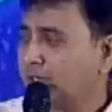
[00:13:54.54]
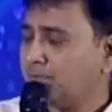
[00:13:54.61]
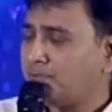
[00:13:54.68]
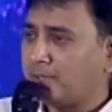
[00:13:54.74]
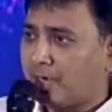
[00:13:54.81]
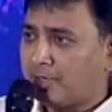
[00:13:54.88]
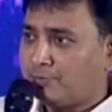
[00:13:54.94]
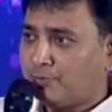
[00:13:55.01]

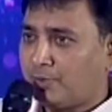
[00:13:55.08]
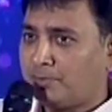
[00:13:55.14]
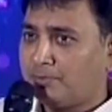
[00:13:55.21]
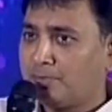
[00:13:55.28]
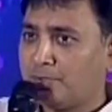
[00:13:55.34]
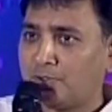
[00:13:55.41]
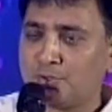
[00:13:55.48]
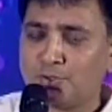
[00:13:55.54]
brilliant
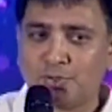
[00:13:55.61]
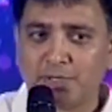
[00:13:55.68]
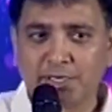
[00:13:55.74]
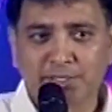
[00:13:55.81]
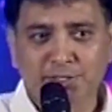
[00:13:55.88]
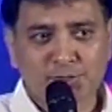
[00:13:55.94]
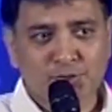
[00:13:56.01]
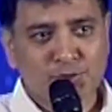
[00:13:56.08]
platform
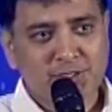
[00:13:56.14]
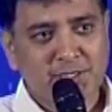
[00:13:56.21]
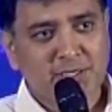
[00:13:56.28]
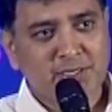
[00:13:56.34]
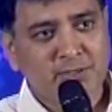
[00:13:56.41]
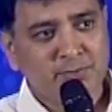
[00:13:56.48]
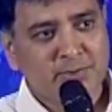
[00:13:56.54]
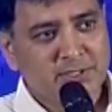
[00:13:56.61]
to get
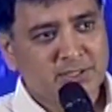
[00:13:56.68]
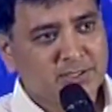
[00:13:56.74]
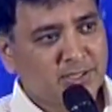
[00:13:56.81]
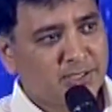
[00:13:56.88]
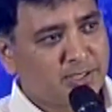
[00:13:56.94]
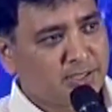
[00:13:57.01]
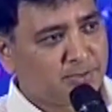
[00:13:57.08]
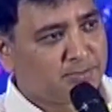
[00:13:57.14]
associated
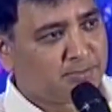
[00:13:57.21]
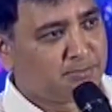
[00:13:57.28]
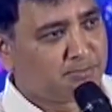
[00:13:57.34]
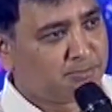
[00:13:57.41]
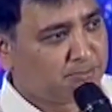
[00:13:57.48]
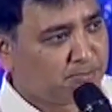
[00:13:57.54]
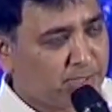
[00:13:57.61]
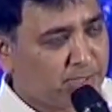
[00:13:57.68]
with a